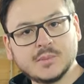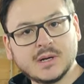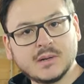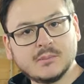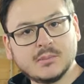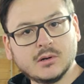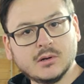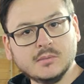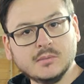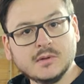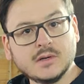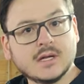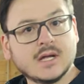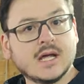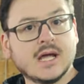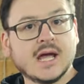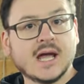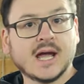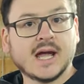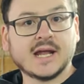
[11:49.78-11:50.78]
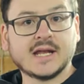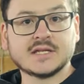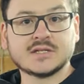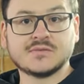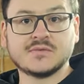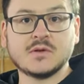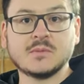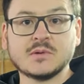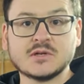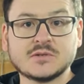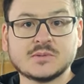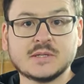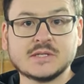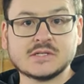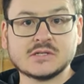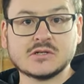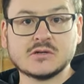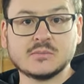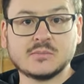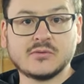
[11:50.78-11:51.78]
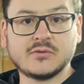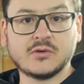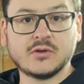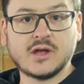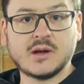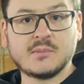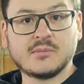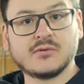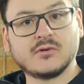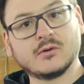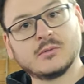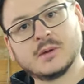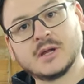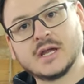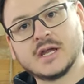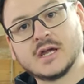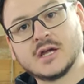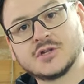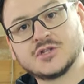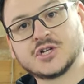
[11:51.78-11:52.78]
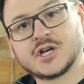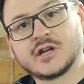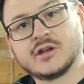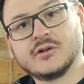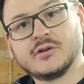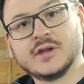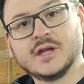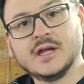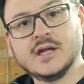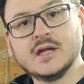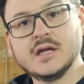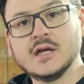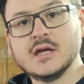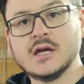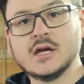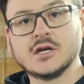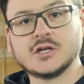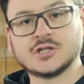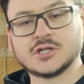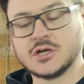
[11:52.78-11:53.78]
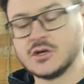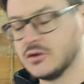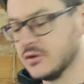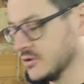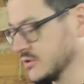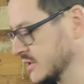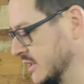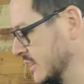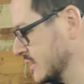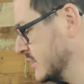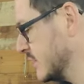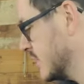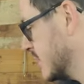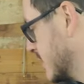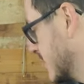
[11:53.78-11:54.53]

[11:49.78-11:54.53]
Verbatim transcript: pump on, and there's a few bits we need to do before that, before we uh, chuck it on here show those later.